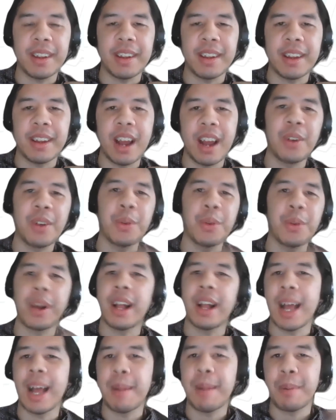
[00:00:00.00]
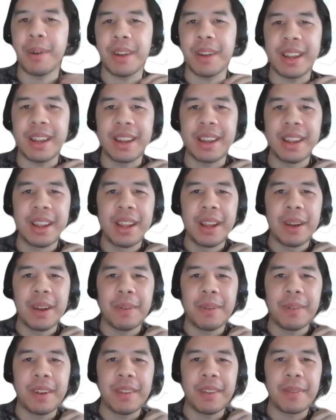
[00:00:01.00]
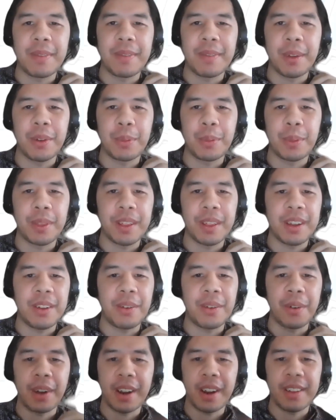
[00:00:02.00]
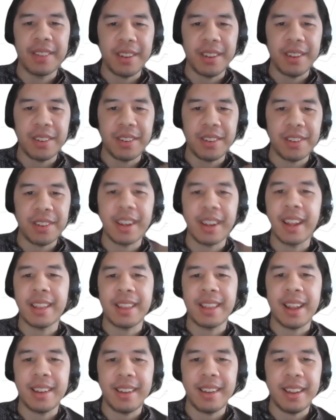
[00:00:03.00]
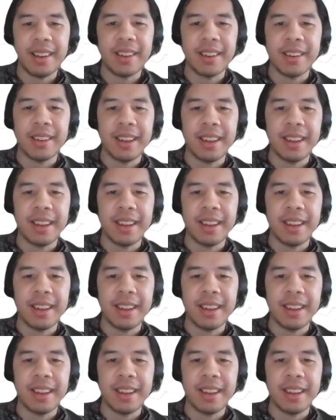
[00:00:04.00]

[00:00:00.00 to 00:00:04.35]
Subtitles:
And how do you collaborate with those within your organizations to get that data?